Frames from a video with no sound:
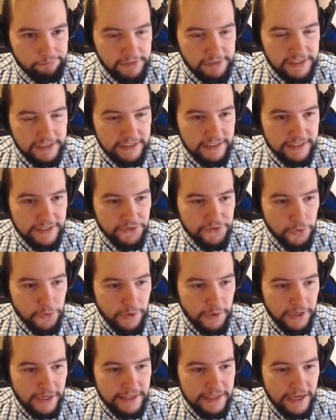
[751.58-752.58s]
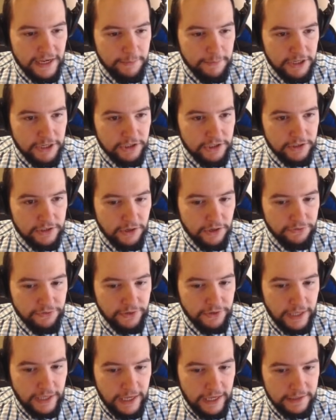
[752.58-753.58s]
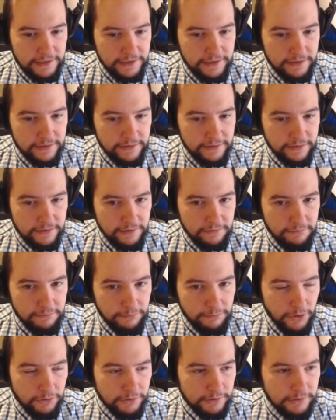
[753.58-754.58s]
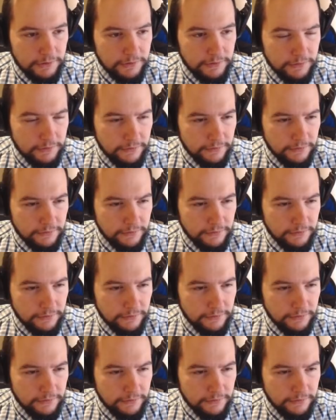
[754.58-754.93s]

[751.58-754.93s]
This is a difficult one. I think I might just go for that. Moran.